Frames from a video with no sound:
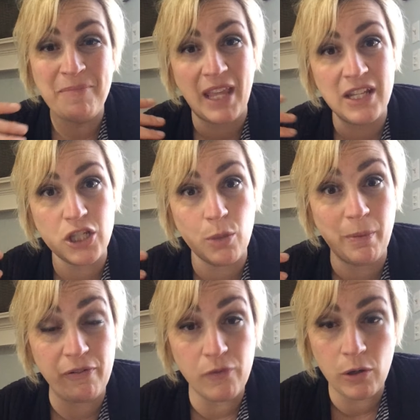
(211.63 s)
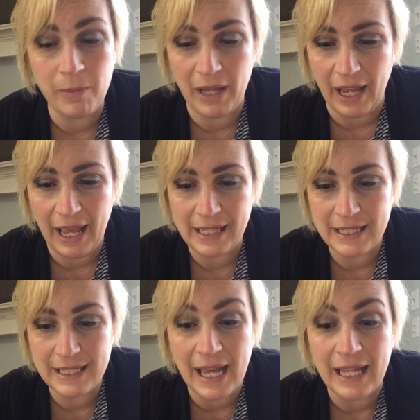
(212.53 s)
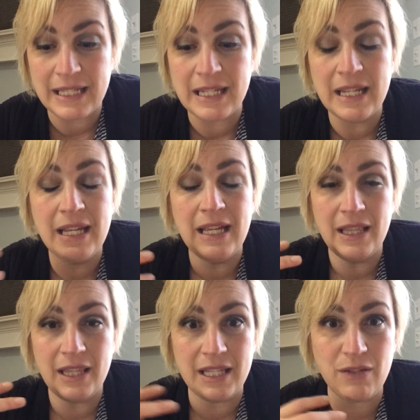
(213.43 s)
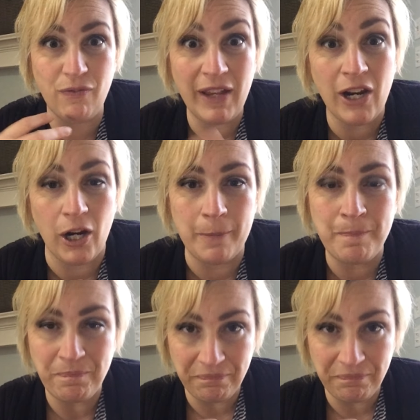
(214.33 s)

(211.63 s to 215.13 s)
And so before me, I had set this fear